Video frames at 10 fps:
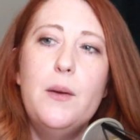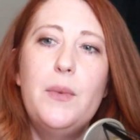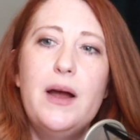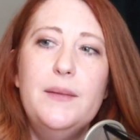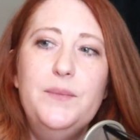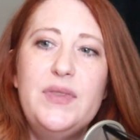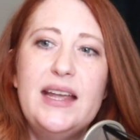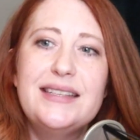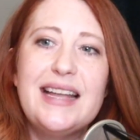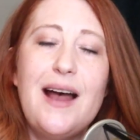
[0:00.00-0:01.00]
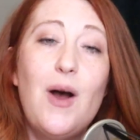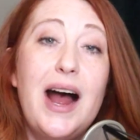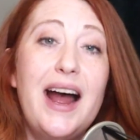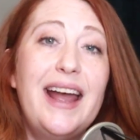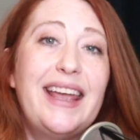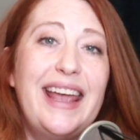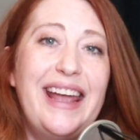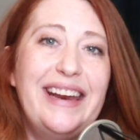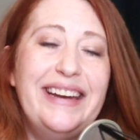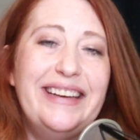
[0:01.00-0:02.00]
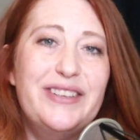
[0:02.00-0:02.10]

But it's how I can